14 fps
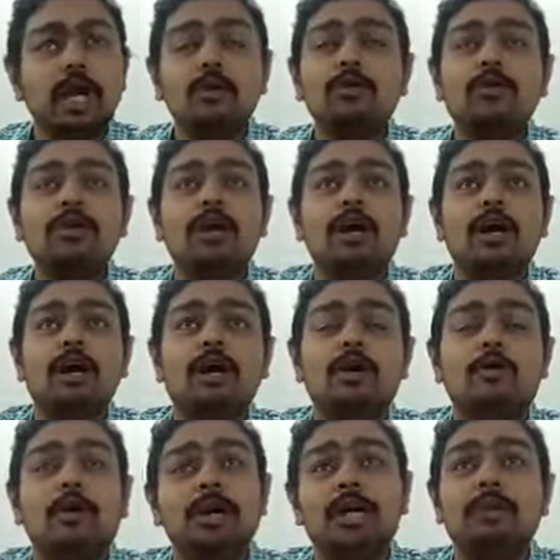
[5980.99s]
And
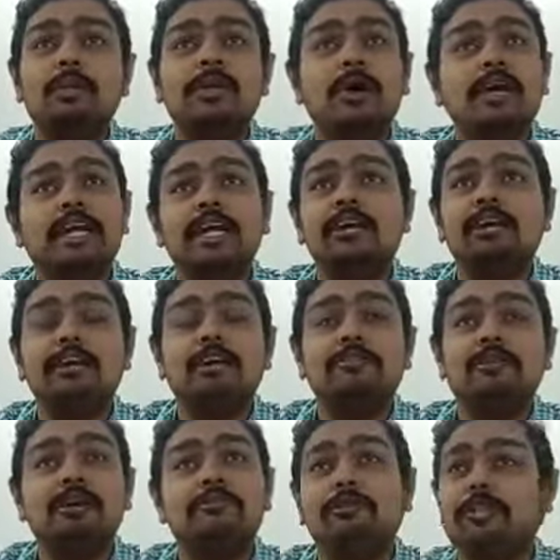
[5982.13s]
one company already
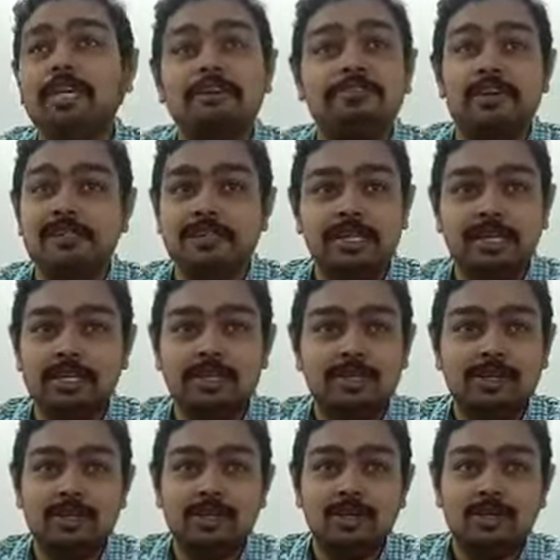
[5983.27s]
went for Surfasi,
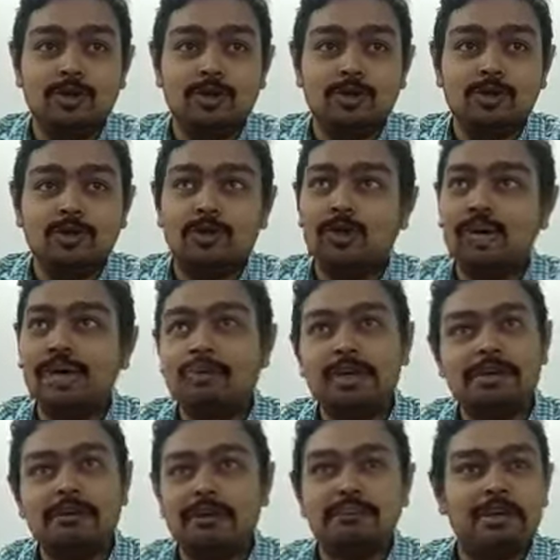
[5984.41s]
one
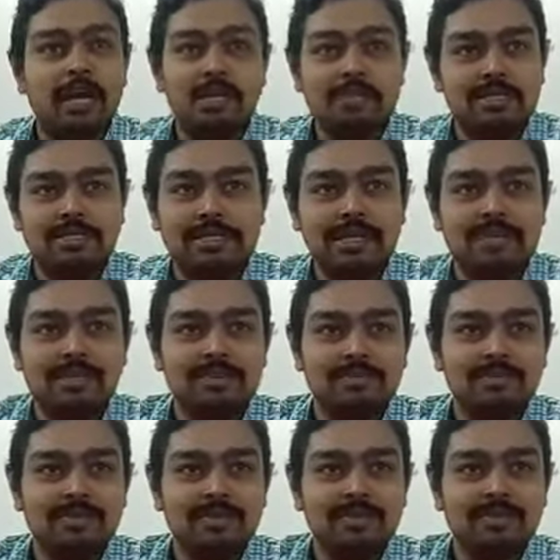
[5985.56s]
company went for IBC.
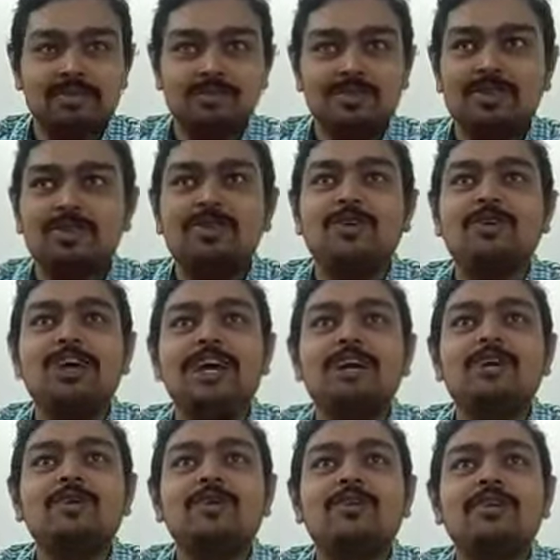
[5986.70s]
Okay,
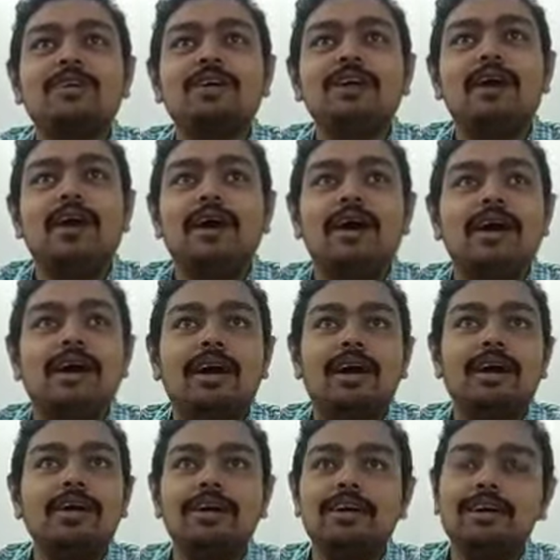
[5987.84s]

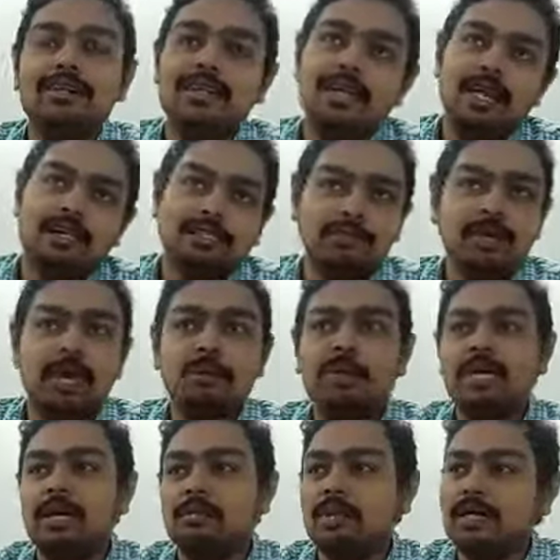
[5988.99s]
and there are some
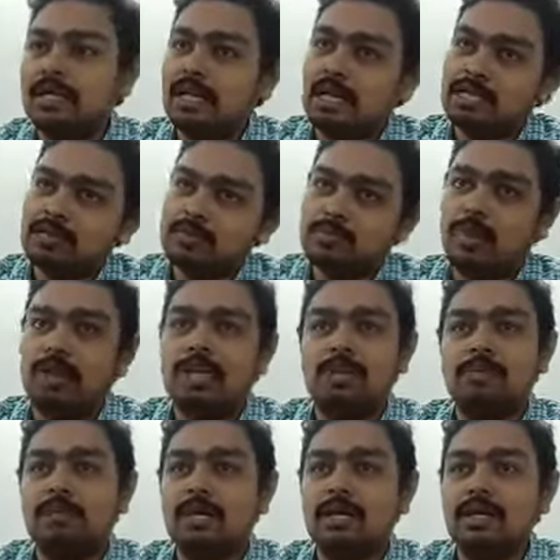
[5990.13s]
dormant company, there are some small
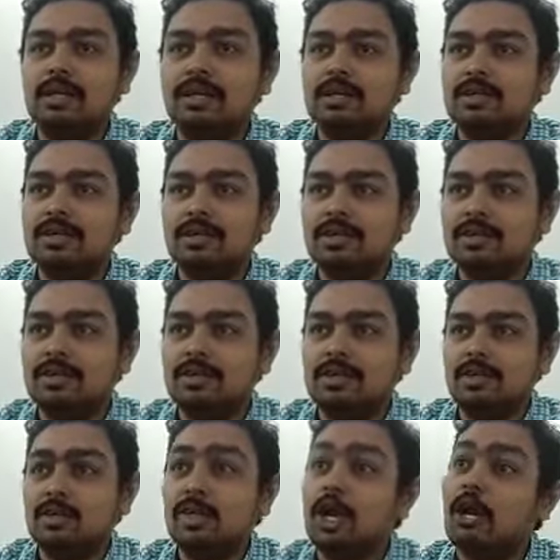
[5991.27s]
company,
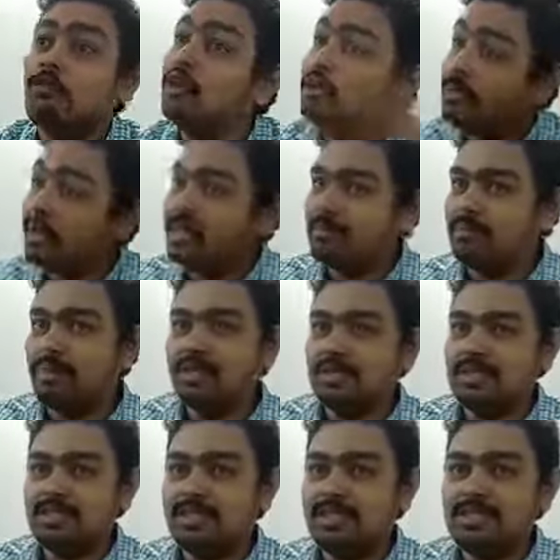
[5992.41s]
there are very big companies,